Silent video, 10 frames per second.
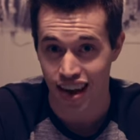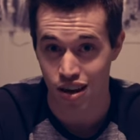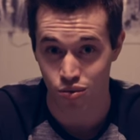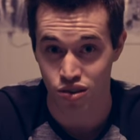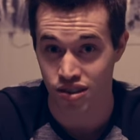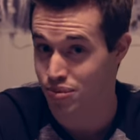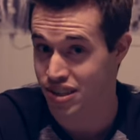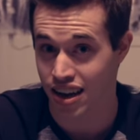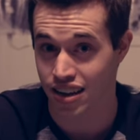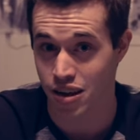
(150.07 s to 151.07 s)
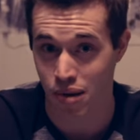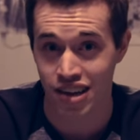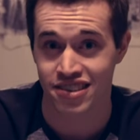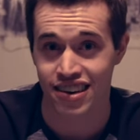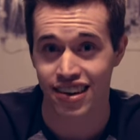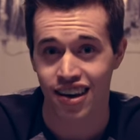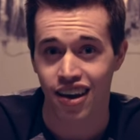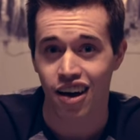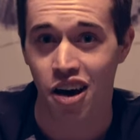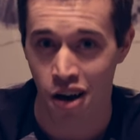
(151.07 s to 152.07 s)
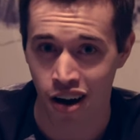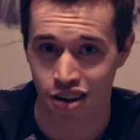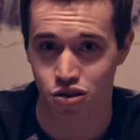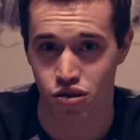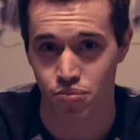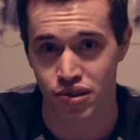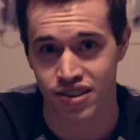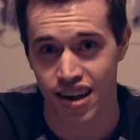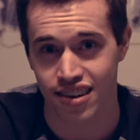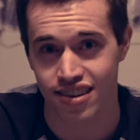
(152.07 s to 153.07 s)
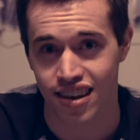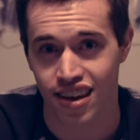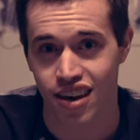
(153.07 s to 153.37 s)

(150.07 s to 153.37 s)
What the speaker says: It was upsettingly messy 100%.